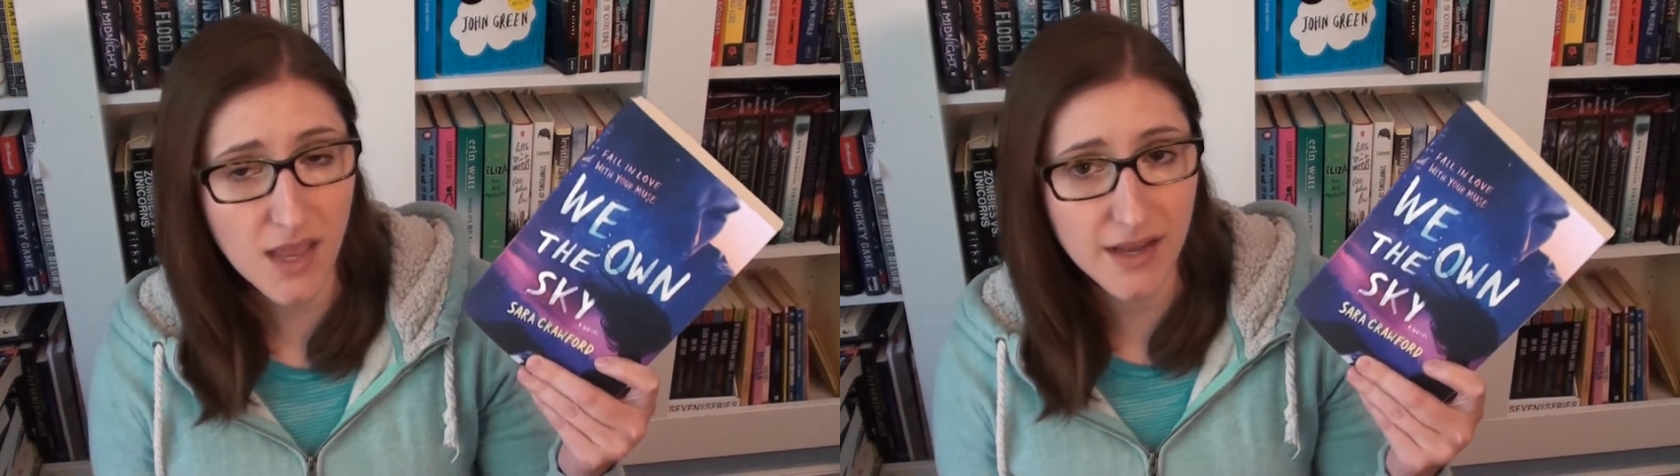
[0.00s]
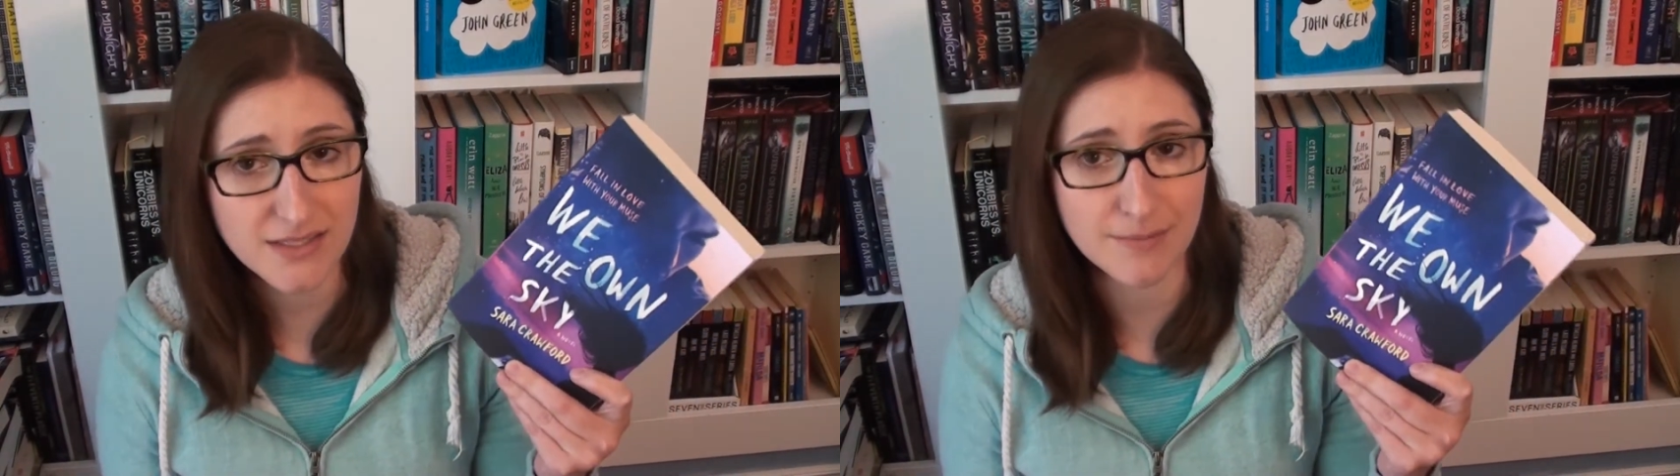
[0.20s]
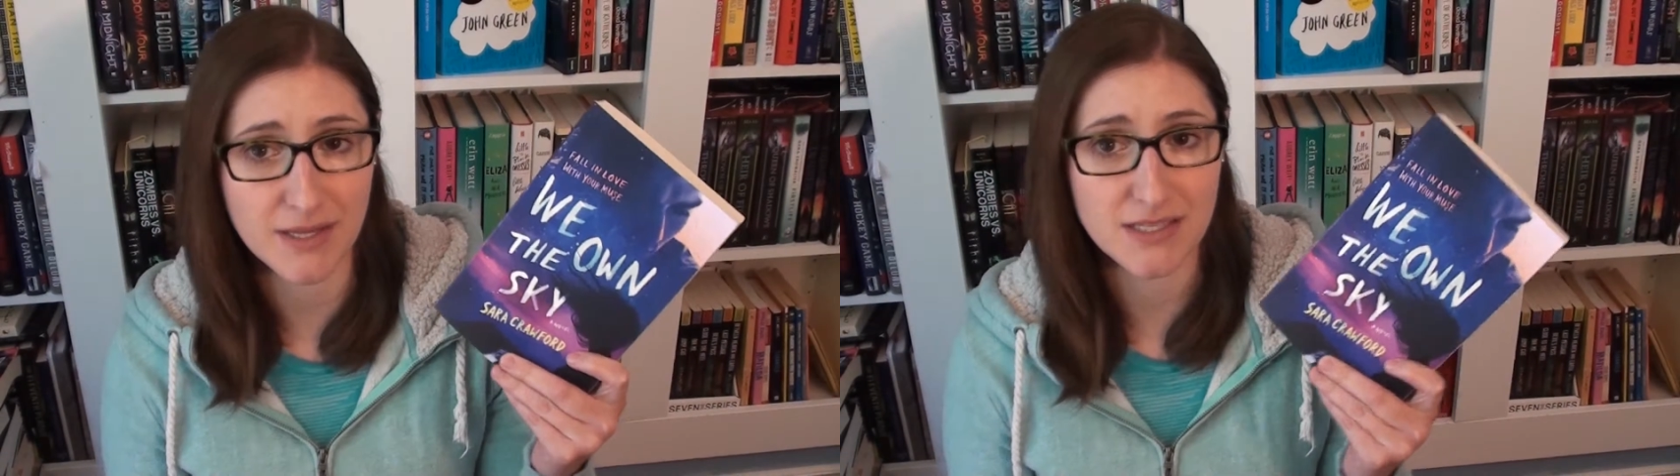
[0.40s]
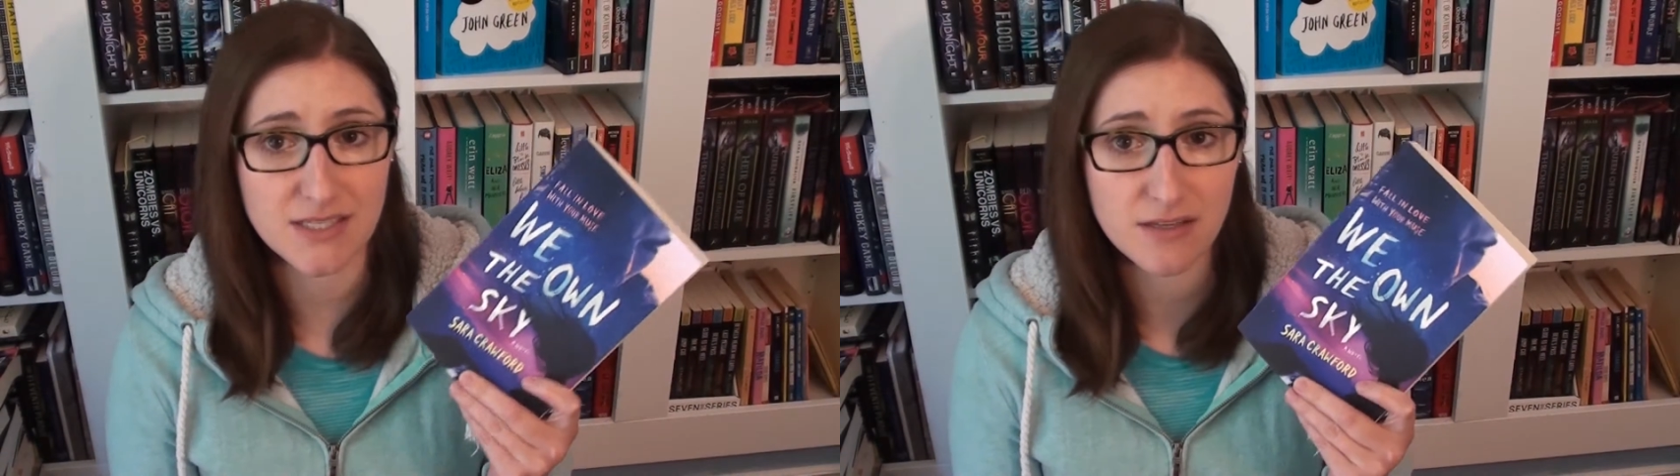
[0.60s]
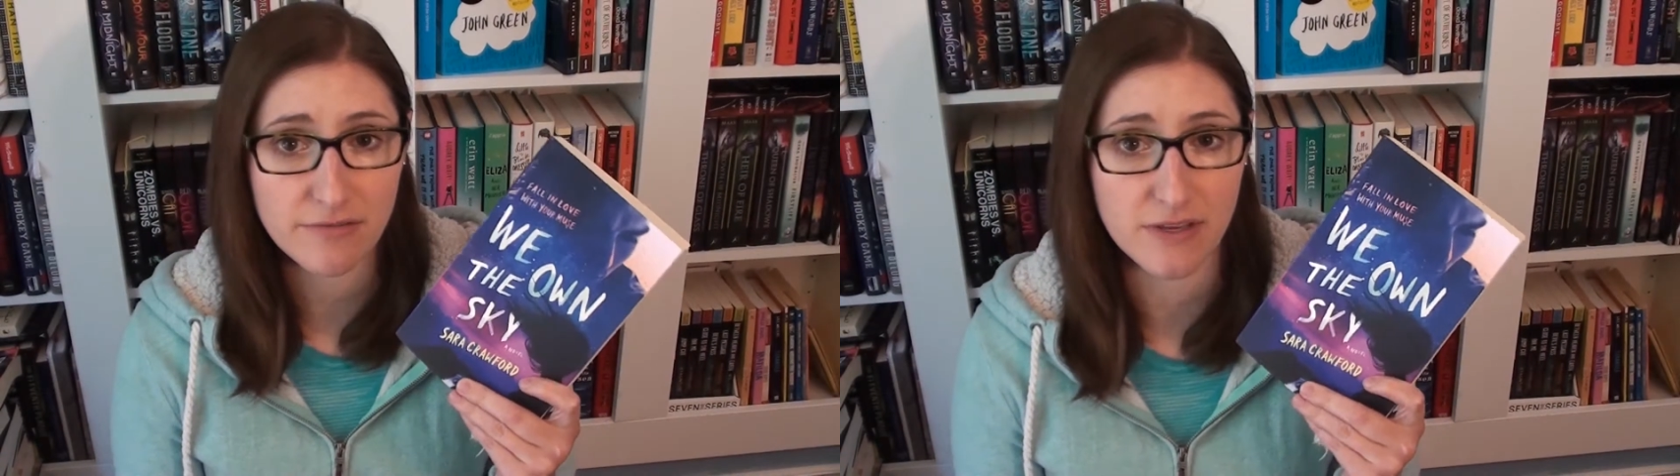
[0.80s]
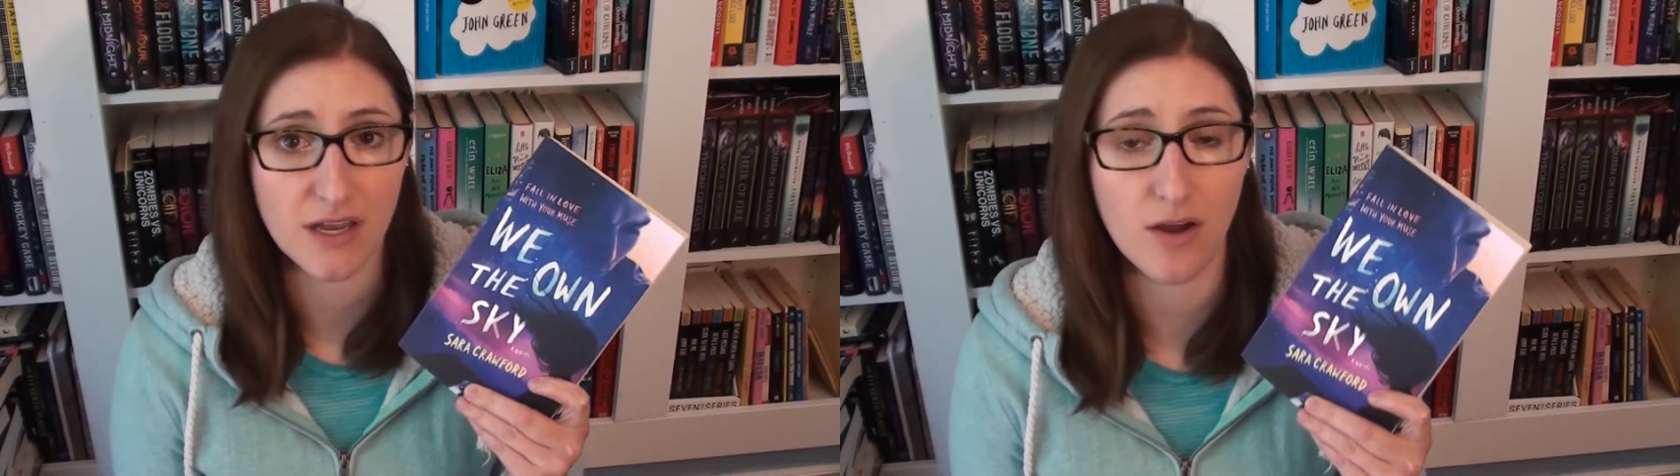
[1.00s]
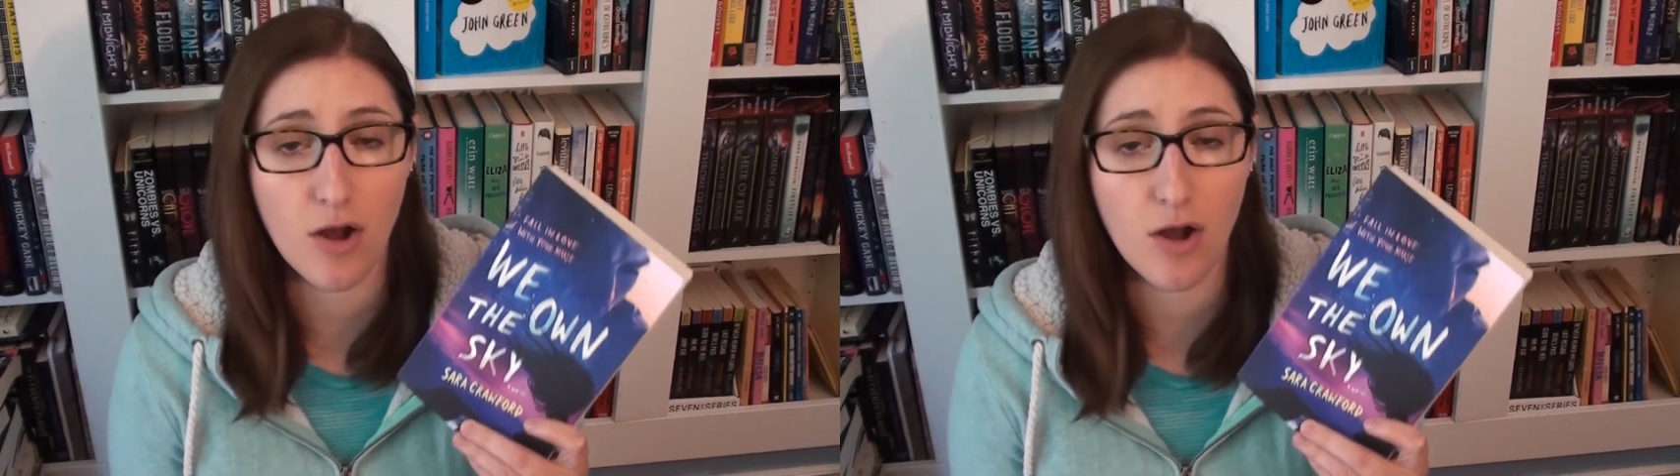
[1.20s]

Except that Sylvia,